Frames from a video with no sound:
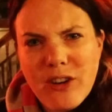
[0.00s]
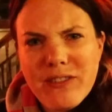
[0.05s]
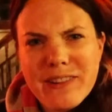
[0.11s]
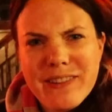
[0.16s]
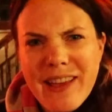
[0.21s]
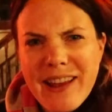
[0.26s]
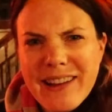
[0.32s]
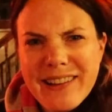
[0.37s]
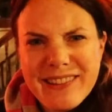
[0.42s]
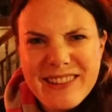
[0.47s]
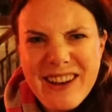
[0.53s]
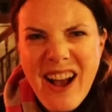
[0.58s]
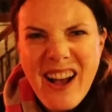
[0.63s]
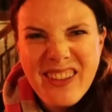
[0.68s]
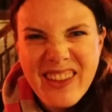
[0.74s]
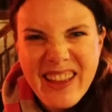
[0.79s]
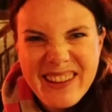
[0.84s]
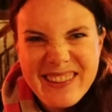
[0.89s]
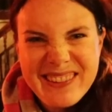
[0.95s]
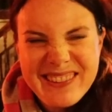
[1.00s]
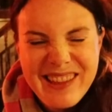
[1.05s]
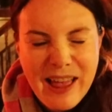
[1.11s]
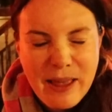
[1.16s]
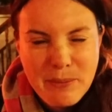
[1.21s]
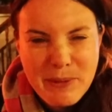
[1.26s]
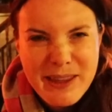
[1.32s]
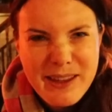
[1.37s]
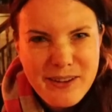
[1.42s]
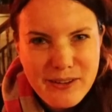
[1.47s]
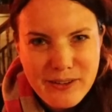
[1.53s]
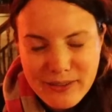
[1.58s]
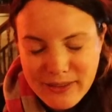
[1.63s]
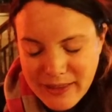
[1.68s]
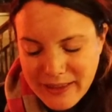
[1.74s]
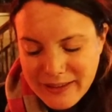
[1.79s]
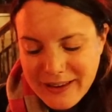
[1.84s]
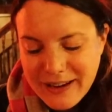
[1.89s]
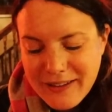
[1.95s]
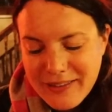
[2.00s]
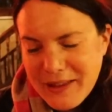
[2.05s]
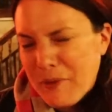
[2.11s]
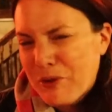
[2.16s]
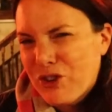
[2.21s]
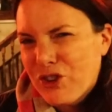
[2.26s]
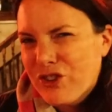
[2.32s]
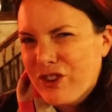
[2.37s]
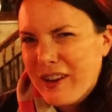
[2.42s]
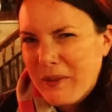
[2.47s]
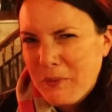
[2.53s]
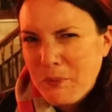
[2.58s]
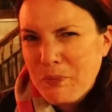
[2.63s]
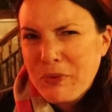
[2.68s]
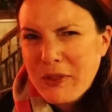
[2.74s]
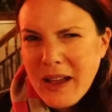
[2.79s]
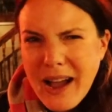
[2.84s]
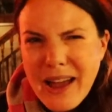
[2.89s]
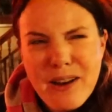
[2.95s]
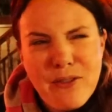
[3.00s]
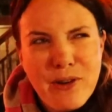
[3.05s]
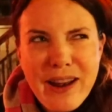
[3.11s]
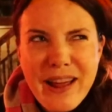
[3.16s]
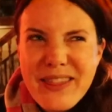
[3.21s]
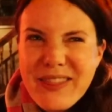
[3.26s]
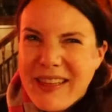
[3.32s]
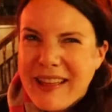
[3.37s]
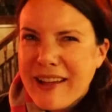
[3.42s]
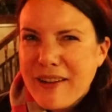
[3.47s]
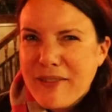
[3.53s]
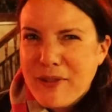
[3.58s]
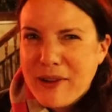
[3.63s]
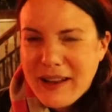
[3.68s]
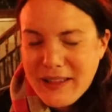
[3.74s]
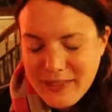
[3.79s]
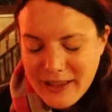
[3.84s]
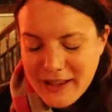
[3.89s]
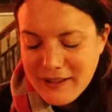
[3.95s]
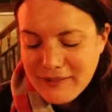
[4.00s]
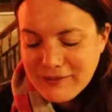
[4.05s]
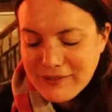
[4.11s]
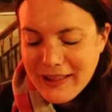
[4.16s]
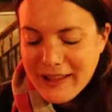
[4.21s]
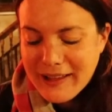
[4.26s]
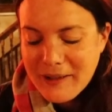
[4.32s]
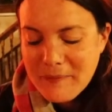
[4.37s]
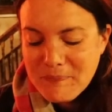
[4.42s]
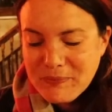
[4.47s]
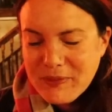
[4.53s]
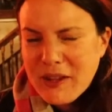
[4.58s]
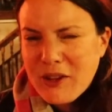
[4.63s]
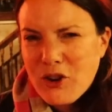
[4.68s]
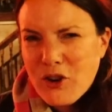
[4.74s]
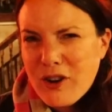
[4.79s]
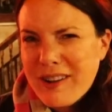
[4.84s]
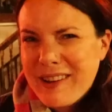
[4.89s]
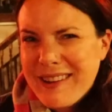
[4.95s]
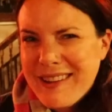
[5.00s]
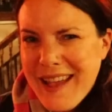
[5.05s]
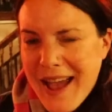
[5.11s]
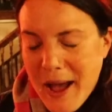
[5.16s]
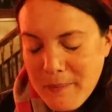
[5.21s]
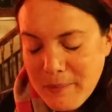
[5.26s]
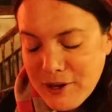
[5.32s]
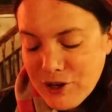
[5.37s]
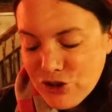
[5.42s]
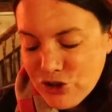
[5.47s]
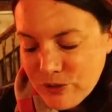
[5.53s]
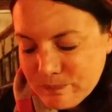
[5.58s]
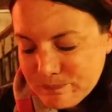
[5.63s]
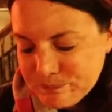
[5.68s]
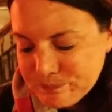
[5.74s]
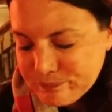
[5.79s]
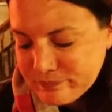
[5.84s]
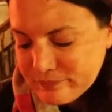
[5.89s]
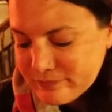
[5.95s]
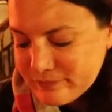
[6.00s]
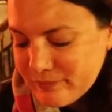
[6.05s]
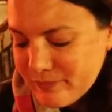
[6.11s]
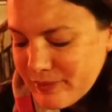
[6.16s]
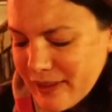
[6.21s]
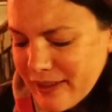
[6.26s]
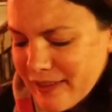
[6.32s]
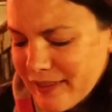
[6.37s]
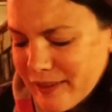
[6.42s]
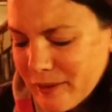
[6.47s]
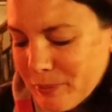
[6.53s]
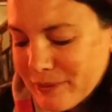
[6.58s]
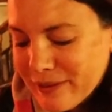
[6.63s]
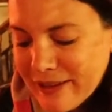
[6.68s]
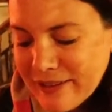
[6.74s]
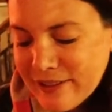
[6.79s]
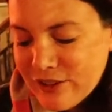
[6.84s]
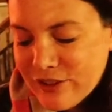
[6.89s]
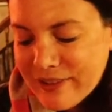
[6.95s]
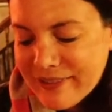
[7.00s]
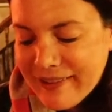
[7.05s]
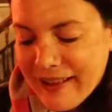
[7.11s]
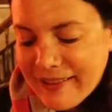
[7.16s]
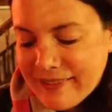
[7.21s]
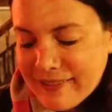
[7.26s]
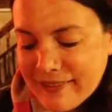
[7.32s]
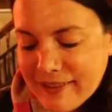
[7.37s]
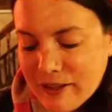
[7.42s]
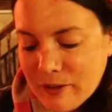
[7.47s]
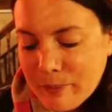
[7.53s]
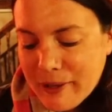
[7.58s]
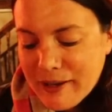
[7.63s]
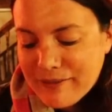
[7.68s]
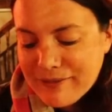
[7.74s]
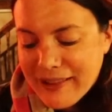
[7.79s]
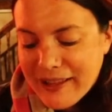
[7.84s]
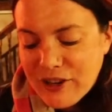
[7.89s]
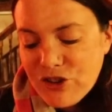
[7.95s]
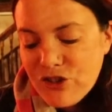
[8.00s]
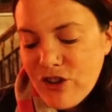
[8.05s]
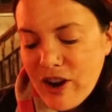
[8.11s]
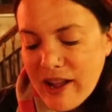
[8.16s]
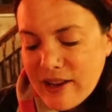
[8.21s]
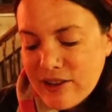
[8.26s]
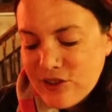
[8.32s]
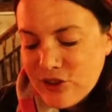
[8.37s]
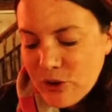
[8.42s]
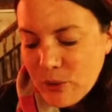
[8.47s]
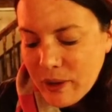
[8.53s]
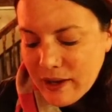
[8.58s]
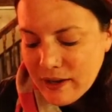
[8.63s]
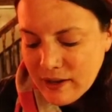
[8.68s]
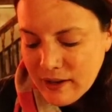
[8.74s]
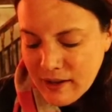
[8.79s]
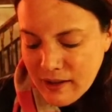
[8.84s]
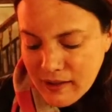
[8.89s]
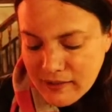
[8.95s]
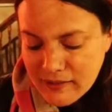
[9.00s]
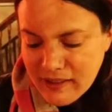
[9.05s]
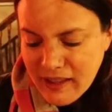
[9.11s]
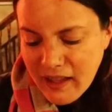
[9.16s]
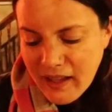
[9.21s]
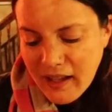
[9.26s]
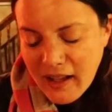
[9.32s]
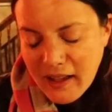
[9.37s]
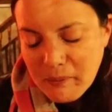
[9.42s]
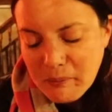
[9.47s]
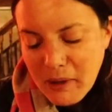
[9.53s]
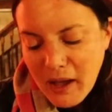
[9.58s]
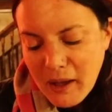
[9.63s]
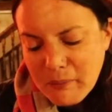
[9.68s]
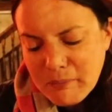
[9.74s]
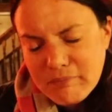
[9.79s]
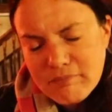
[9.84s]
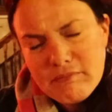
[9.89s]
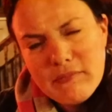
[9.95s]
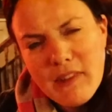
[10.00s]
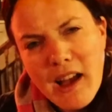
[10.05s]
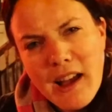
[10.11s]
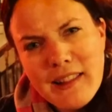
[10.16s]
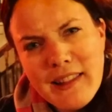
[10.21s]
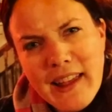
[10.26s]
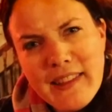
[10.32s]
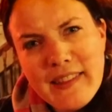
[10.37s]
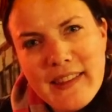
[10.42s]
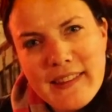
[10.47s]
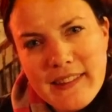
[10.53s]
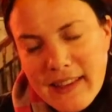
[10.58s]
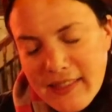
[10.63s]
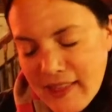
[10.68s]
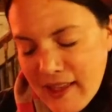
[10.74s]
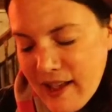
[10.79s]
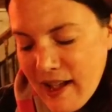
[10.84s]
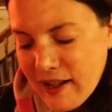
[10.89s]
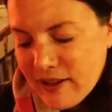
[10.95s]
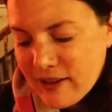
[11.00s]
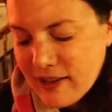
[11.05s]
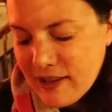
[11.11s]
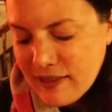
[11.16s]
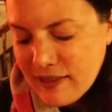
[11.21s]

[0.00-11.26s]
Trevor said, it's not like slimy or that kind of thing, which is kind of what I think of when I think of like cooked cabbage. And the polenta just adds a little bit of like grain to it. Yeah, I like this. I think I could